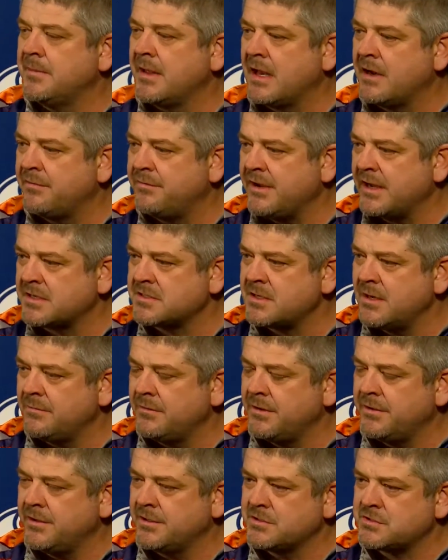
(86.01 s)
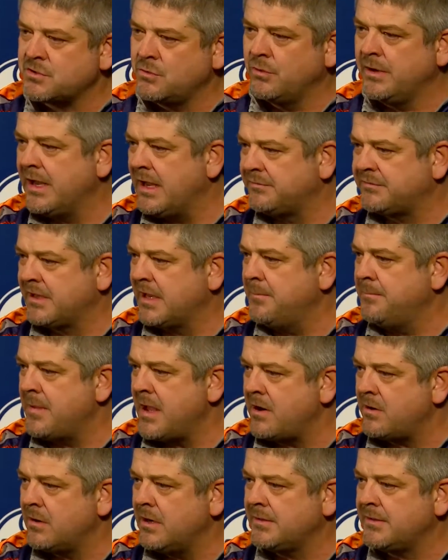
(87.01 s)
That affects everything. So we have to get
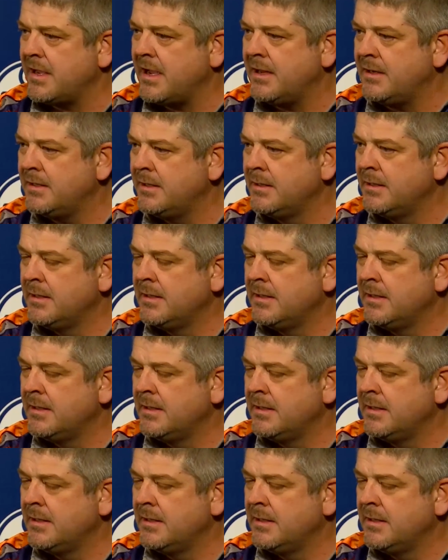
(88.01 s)
better at that.